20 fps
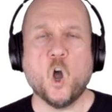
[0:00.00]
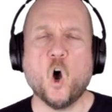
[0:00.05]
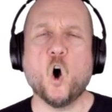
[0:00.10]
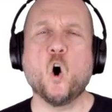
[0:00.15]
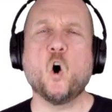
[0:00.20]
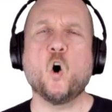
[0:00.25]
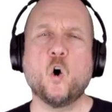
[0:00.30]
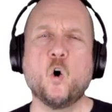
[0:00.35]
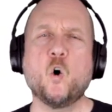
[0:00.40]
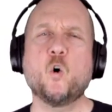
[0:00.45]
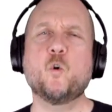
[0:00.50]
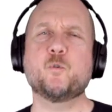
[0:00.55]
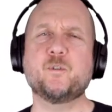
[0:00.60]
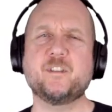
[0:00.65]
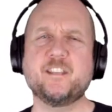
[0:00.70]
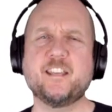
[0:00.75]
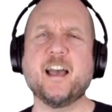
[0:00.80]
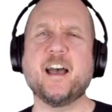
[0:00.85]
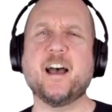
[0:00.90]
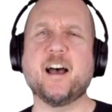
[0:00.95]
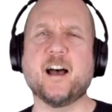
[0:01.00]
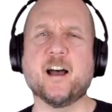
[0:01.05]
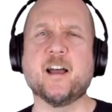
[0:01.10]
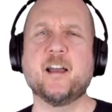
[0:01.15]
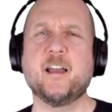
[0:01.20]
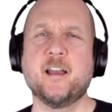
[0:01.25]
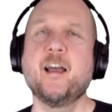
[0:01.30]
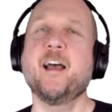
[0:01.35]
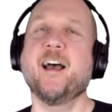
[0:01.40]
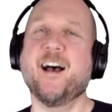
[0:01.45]
Oh yeah,
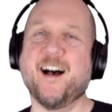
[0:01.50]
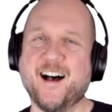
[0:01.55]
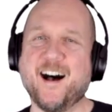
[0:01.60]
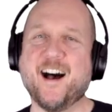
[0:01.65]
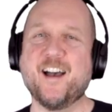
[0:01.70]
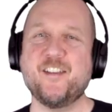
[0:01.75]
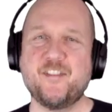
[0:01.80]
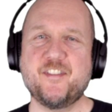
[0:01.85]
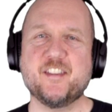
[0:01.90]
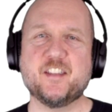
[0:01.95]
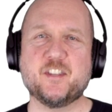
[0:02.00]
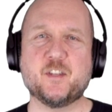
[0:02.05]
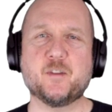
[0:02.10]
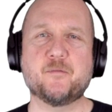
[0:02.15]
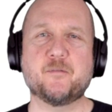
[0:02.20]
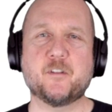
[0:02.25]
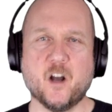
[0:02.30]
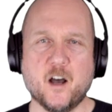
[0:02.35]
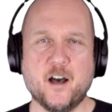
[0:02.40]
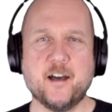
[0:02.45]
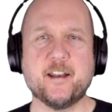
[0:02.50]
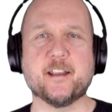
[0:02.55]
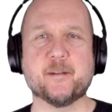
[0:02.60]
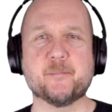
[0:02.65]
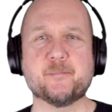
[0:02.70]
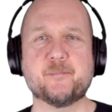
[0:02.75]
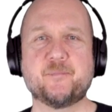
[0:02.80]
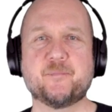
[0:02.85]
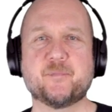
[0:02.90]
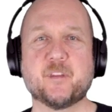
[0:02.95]
I think you've got
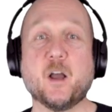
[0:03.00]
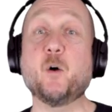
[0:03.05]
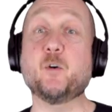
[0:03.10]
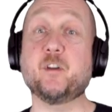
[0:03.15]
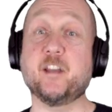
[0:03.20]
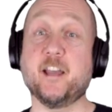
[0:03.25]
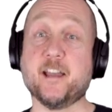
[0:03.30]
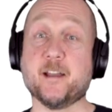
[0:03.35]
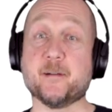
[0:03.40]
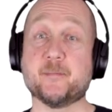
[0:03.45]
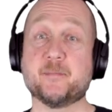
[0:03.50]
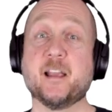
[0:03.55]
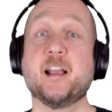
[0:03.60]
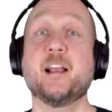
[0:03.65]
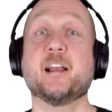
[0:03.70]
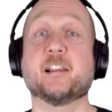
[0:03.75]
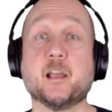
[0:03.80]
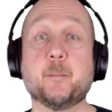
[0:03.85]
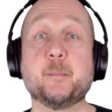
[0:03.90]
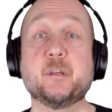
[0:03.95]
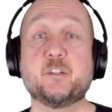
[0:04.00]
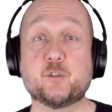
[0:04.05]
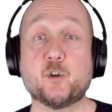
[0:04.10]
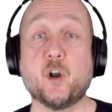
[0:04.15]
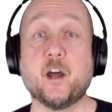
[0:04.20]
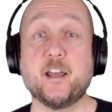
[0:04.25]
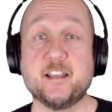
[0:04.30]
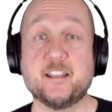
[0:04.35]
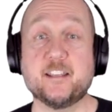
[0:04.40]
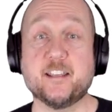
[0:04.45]
it. Okay, let me
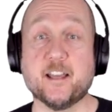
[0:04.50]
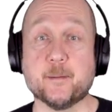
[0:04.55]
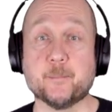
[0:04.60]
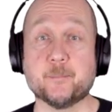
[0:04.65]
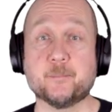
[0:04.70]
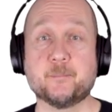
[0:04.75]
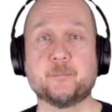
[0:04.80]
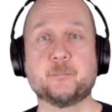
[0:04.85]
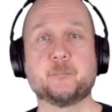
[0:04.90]
try again.